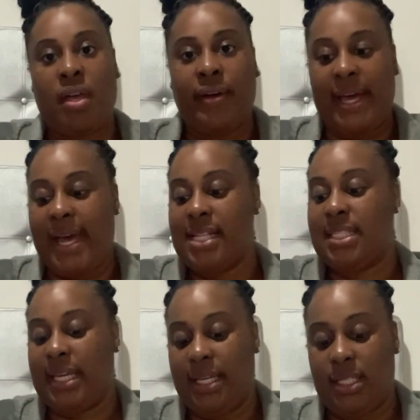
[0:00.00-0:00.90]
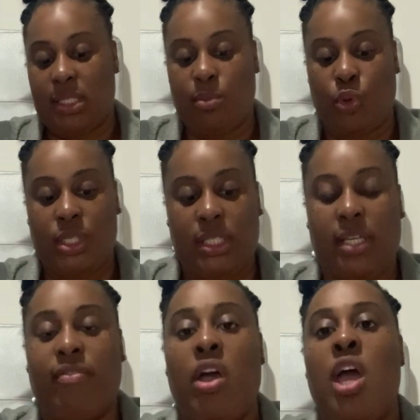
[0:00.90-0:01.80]
Okay, I had to get some more
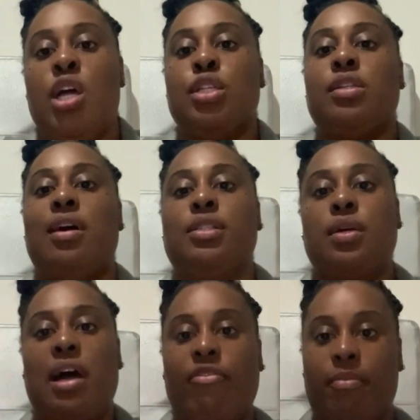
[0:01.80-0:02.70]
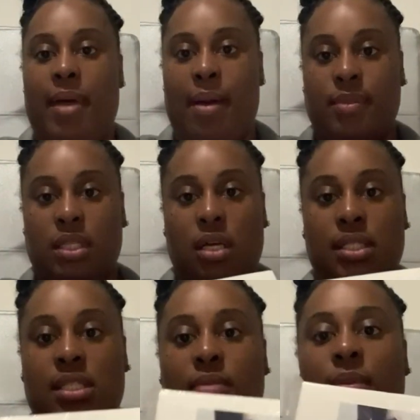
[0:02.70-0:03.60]
stuff. So I also got from Amazon
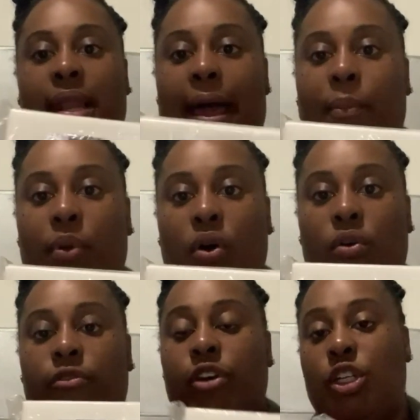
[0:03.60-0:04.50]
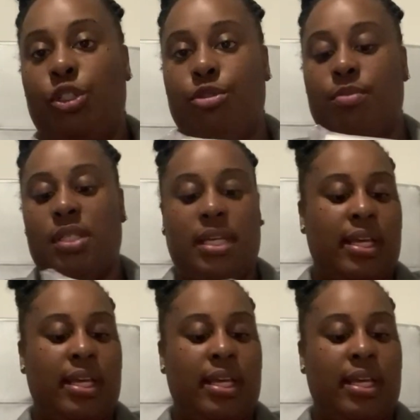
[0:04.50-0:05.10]
some lipo foams.